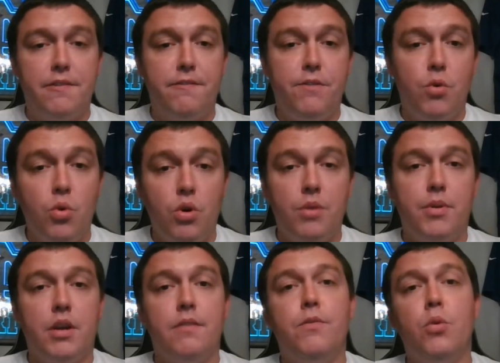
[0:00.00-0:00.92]
4,
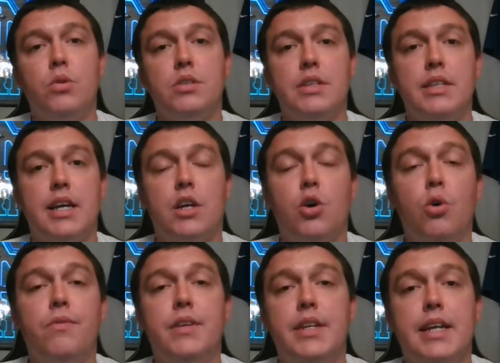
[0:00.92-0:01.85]
but unfortunately that
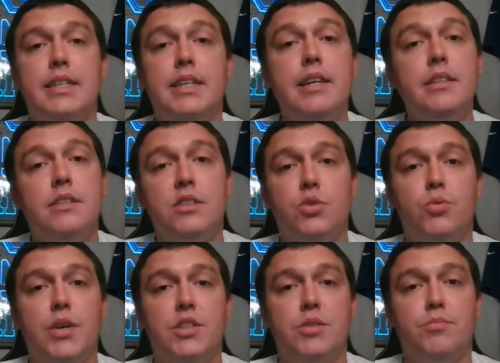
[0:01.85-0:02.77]
COVID-19
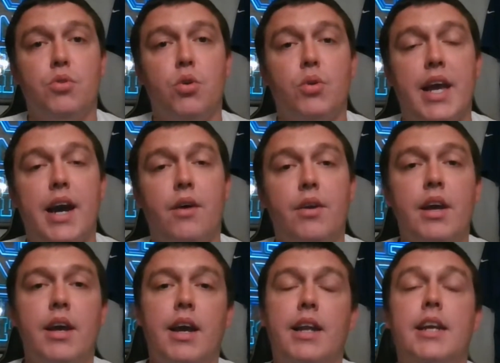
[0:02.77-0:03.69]
situation broke out,
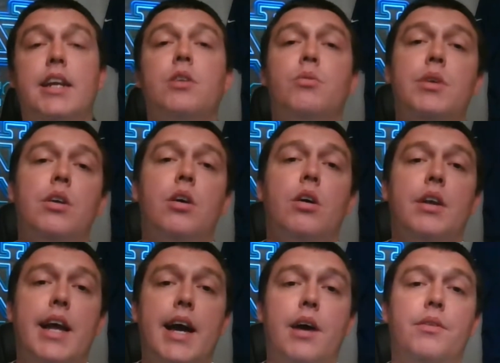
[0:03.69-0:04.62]
and here we
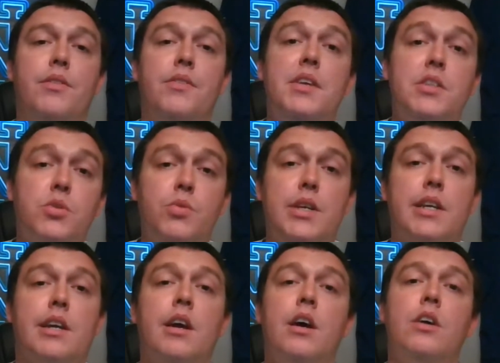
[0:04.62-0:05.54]
are now this
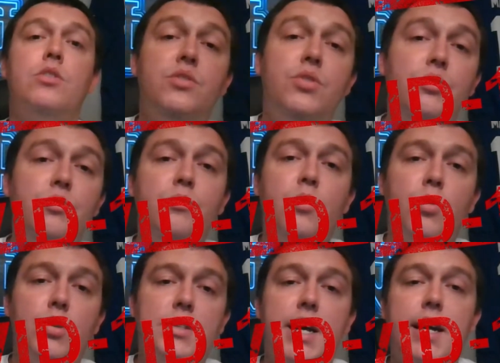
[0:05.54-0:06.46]
week. 2
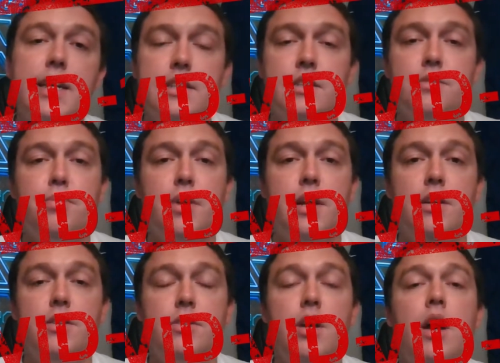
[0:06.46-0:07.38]
more Titans
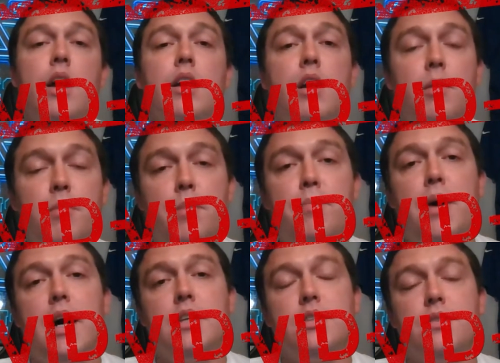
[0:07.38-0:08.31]
players come up
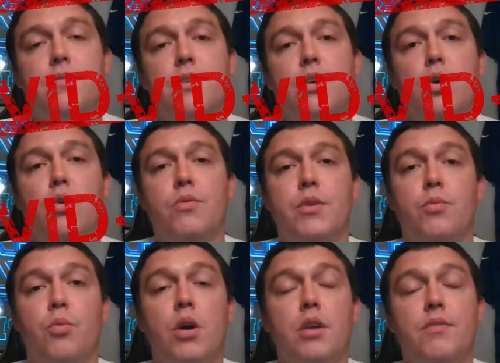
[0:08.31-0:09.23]
positive for
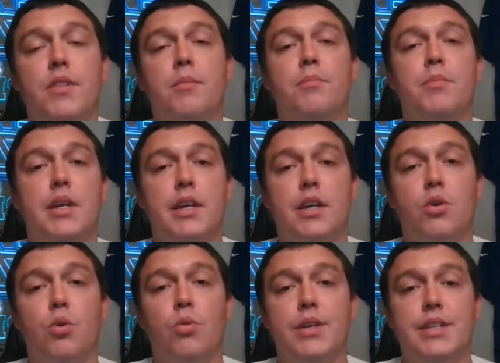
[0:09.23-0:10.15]
COVID, one of them being
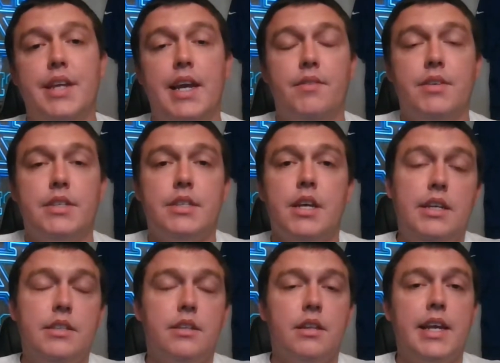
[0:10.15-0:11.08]
Corey Davis.
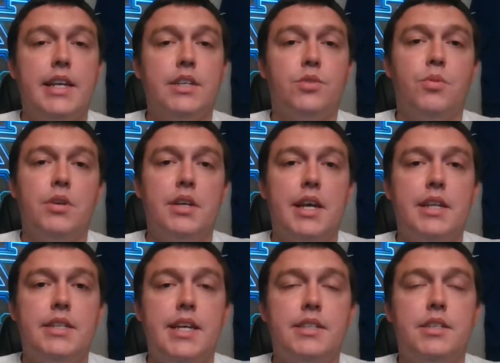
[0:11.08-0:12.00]
He's the latest one to
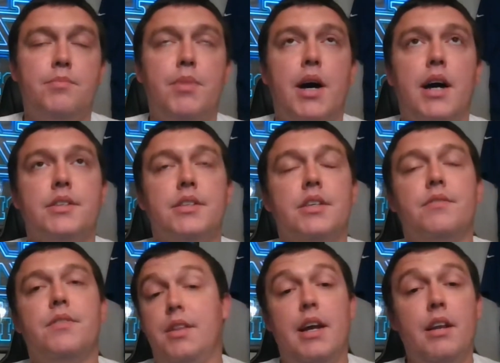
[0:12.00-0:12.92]
get tested
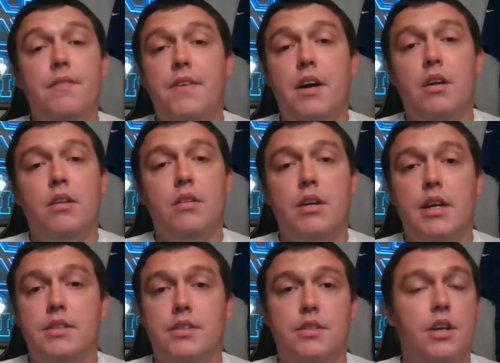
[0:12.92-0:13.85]
positive. The NFL
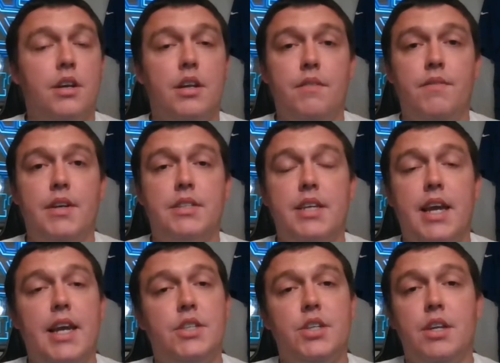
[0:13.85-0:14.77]
has done an
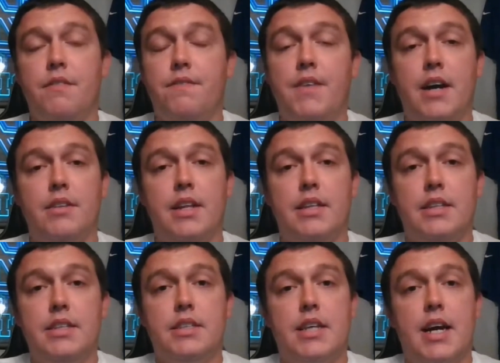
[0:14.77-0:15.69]
investigation and found that
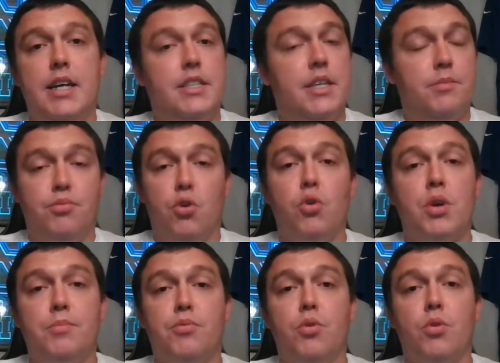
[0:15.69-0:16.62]
these guys had
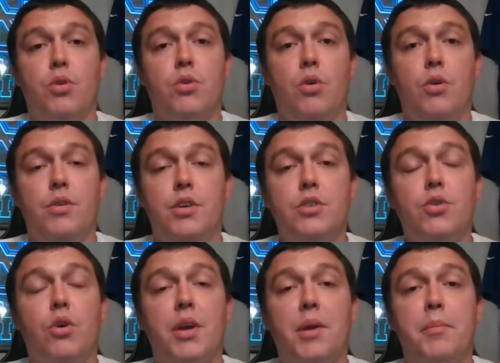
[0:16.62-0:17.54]
broken protocol, and they're
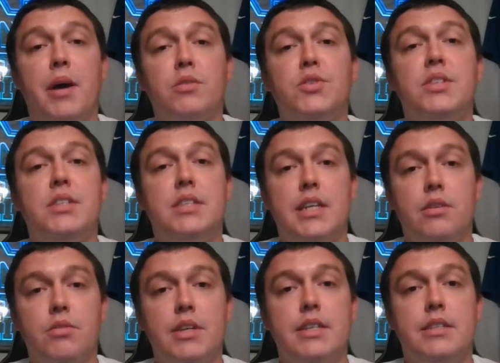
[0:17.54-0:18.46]
talking about
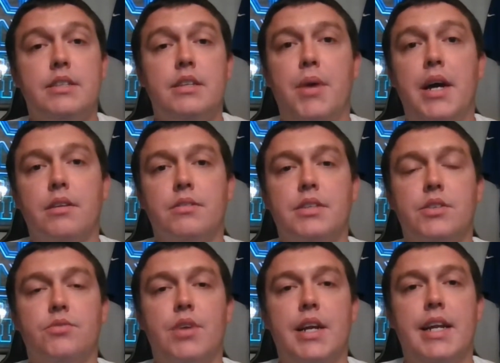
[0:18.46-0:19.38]
serious
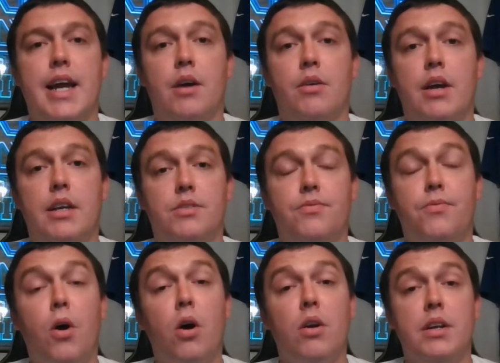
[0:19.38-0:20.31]
penalties right now as
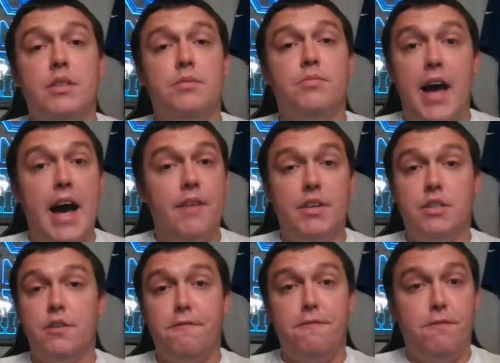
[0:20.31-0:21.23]
far as having
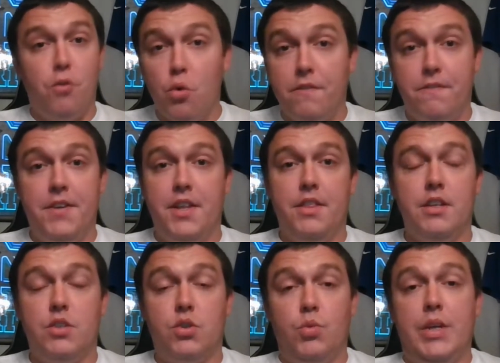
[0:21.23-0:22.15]
to forfeit
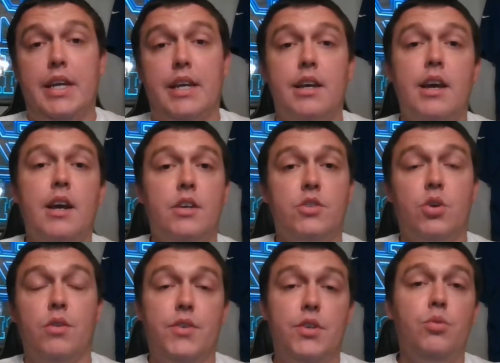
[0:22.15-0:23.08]
this week.
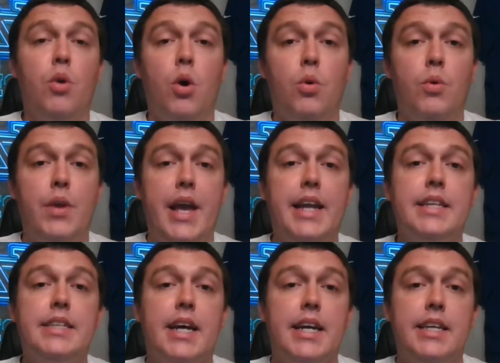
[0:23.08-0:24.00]
So if you own
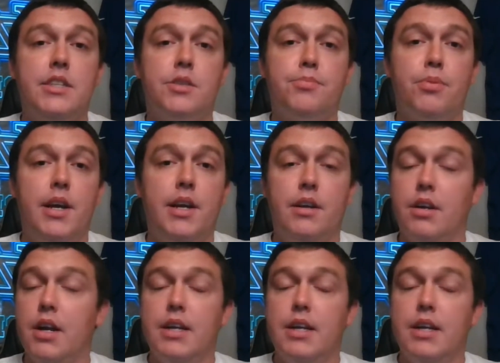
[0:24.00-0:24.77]
any Titans player,